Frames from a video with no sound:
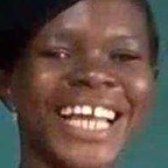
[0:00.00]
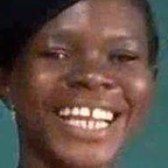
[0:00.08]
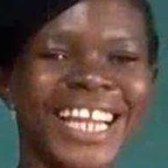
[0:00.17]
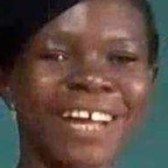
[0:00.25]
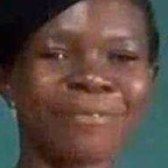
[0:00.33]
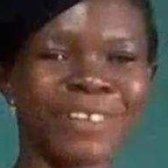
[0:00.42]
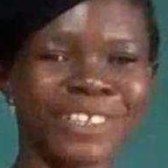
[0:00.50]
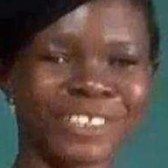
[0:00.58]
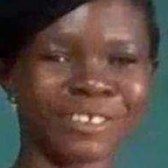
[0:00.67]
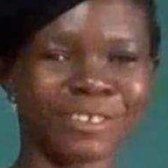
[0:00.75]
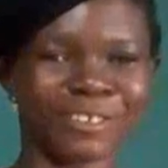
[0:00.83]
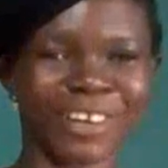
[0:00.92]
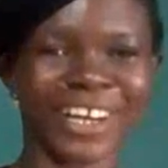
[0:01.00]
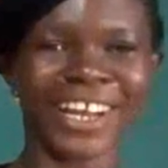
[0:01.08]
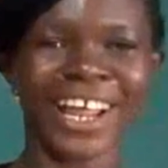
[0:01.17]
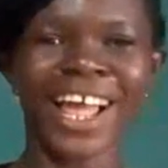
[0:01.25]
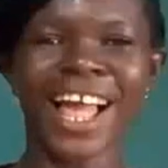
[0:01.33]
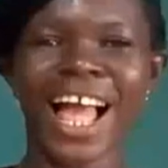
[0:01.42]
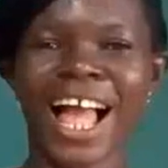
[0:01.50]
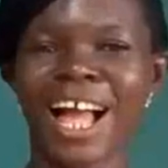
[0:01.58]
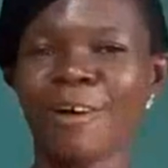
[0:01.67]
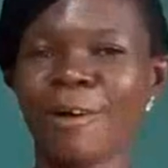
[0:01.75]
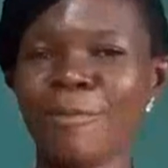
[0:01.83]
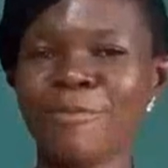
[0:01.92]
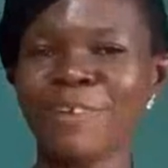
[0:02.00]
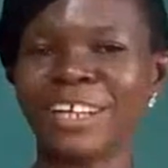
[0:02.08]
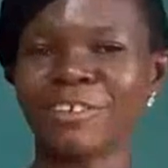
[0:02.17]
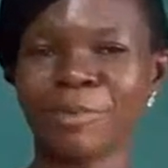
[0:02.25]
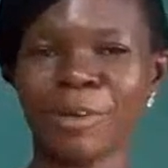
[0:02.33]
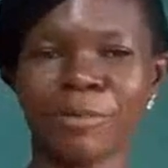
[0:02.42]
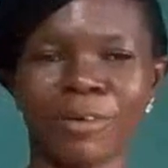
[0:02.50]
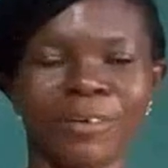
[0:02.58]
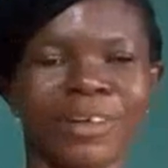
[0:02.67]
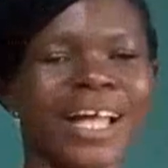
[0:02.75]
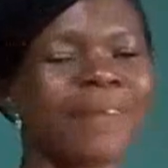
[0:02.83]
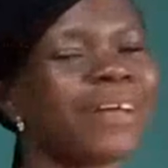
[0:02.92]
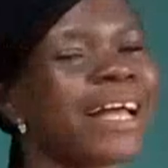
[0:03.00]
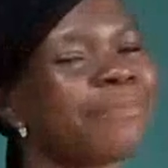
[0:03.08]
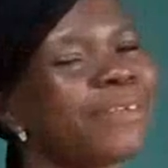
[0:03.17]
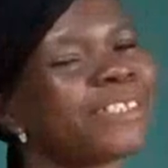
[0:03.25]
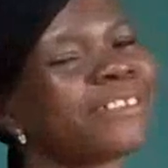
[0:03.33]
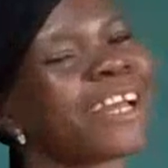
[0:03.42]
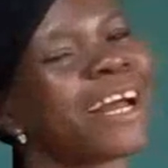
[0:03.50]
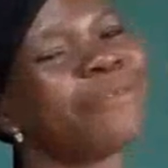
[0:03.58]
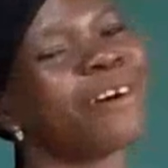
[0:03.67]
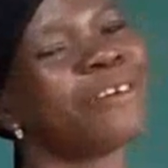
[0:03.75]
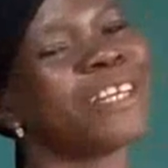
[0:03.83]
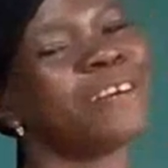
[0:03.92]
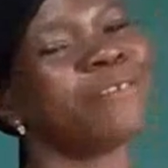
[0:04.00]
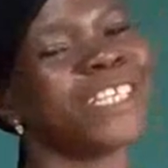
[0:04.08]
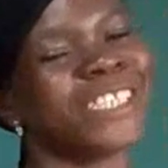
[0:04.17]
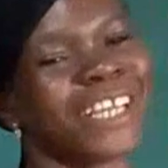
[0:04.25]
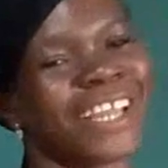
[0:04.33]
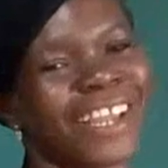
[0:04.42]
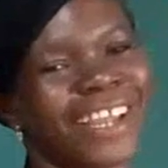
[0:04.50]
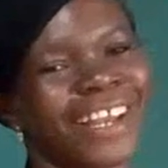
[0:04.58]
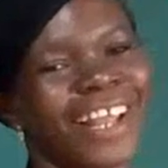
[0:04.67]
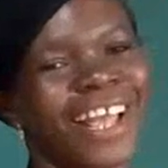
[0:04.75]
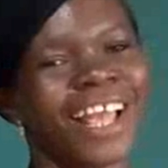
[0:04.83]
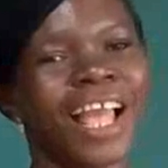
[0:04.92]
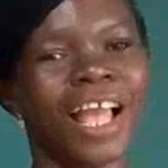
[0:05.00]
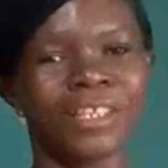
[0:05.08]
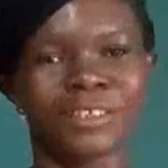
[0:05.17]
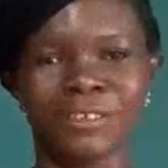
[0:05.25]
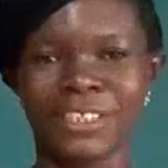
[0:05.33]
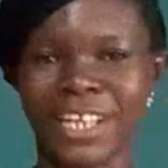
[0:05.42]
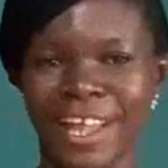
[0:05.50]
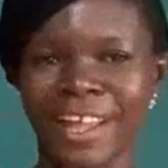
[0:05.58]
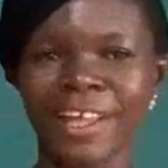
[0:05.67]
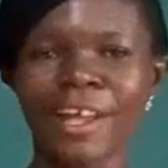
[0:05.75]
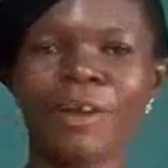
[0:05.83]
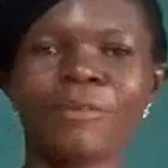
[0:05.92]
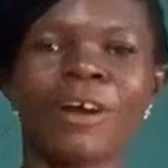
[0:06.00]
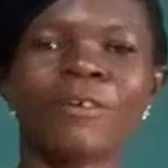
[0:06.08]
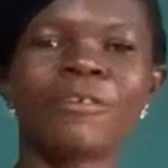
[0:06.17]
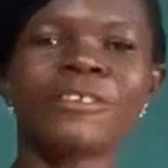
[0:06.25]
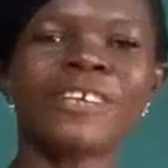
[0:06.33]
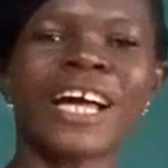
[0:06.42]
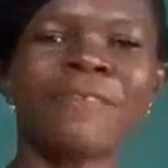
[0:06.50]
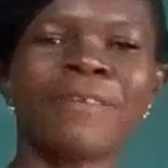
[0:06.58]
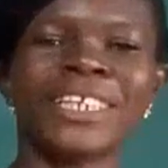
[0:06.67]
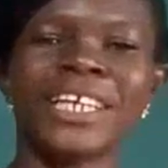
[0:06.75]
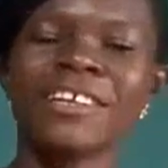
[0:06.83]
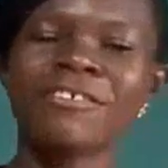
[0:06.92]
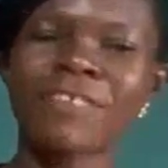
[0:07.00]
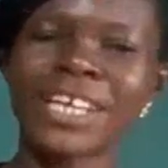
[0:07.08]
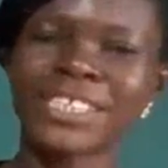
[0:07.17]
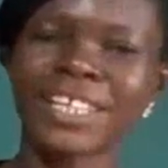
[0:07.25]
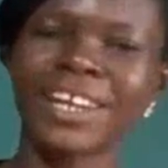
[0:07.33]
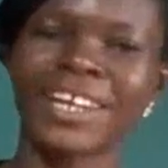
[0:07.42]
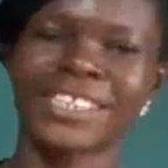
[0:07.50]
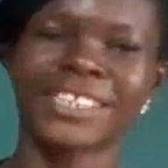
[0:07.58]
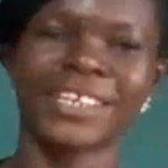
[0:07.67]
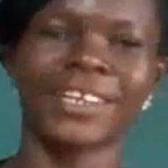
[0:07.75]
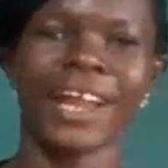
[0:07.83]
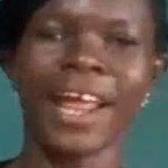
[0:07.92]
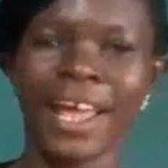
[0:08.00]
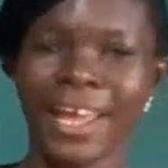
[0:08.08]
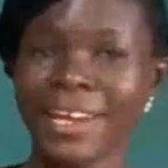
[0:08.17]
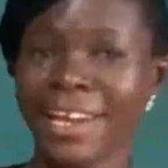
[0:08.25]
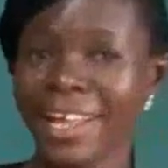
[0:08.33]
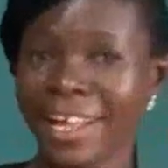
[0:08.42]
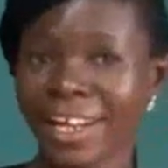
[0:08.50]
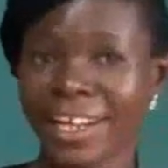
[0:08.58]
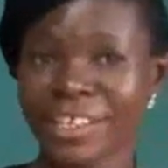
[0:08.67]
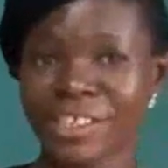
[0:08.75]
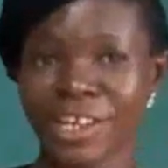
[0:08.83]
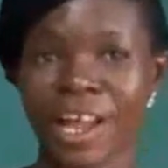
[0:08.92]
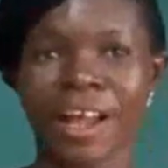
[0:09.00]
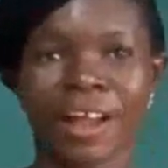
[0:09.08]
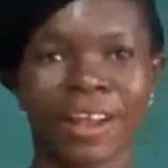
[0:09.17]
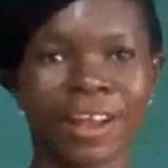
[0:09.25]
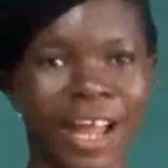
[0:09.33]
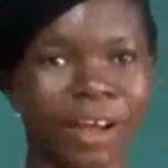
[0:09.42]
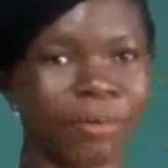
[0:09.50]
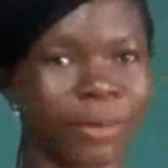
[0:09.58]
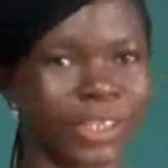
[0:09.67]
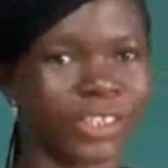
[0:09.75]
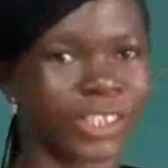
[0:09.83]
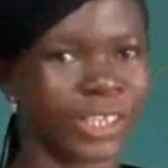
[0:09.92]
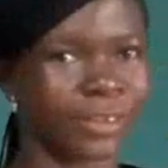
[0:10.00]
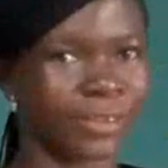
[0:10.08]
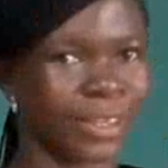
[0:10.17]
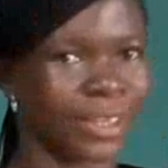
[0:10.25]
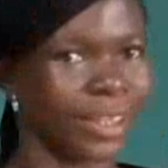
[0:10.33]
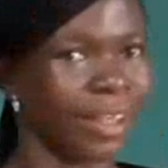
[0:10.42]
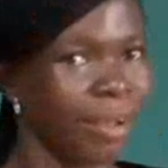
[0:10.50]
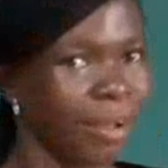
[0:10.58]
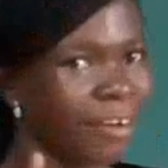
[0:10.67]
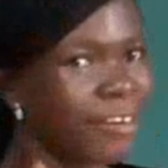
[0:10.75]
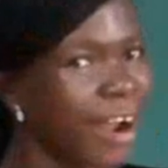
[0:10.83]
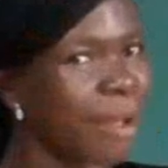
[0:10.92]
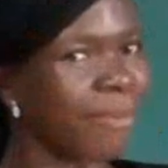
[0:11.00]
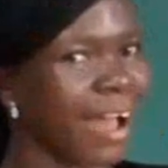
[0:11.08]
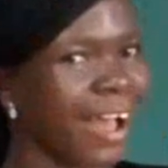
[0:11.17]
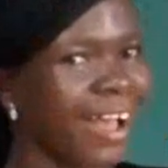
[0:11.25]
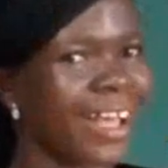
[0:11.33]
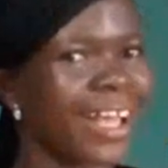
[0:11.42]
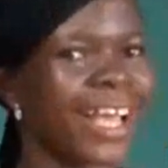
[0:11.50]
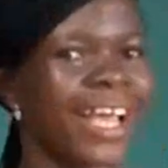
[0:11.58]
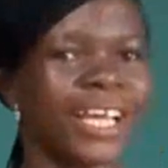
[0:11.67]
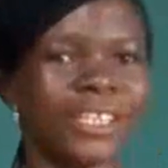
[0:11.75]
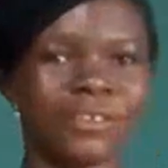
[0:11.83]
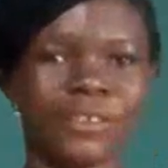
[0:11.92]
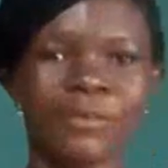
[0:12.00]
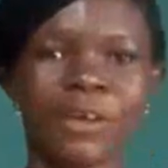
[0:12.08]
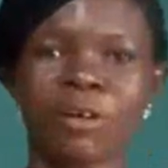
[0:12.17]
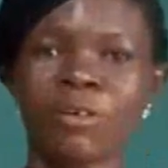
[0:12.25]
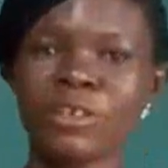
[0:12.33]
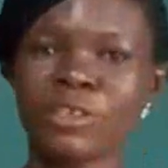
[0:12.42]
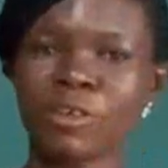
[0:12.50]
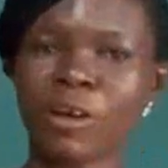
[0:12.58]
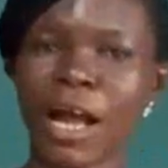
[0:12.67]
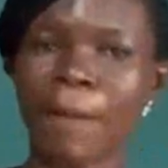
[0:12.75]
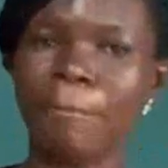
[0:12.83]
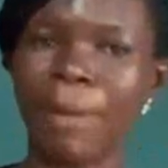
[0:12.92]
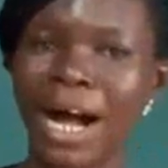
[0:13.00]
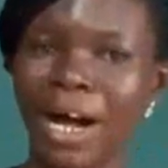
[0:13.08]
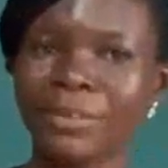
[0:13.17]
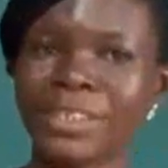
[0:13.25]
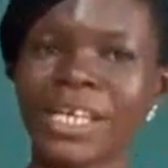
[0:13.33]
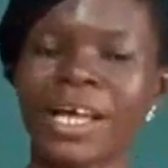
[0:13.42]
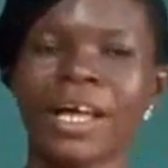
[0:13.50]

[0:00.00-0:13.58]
lovely children. I hope you are doing well. I'm happy to come your way once again. Today, we are going to have an interesting lesson in English language, grammar. And today we are going to talk about